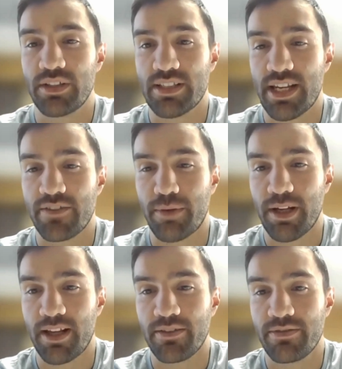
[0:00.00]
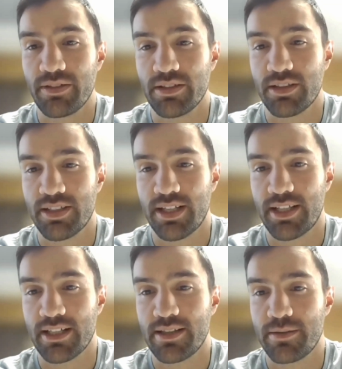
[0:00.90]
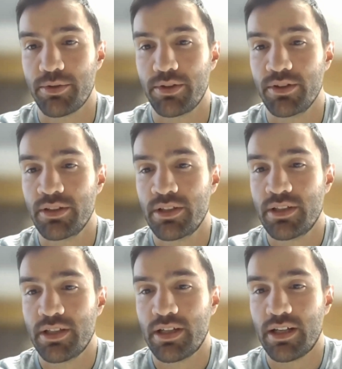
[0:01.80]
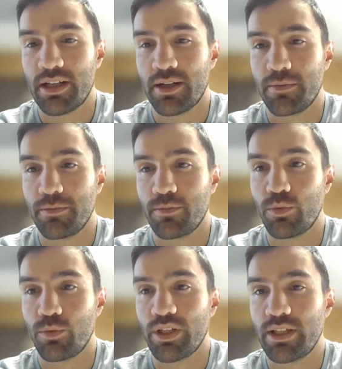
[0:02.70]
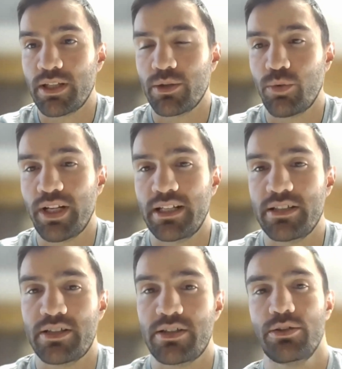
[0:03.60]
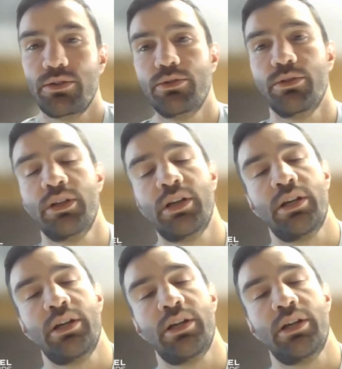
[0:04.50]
literally saved my life, to say it that simple. We went into